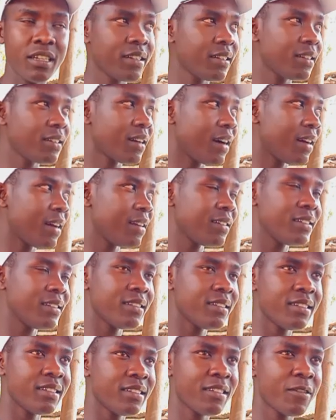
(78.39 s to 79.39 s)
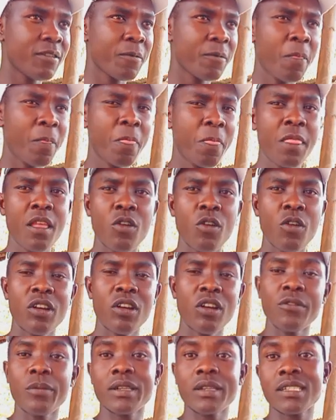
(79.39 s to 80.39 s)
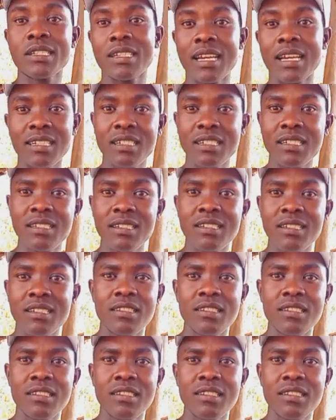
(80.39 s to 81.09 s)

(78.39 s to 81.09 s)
herd, we have mastitis.